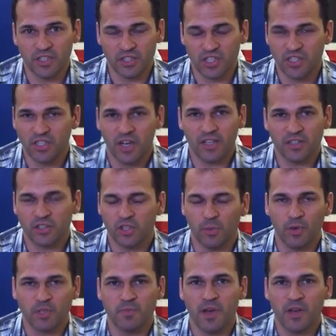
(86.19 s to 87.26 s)
She's gotten so
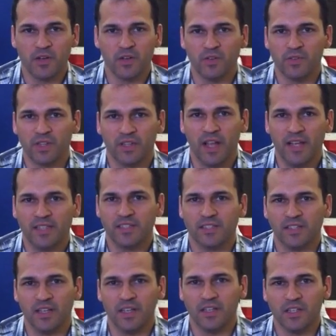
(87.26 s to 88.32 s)
much better over the
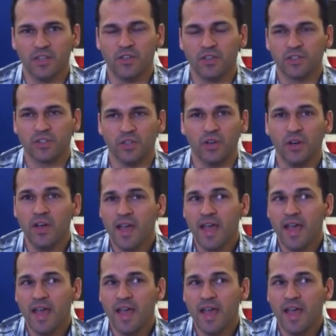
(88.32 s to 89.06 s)
last year or so.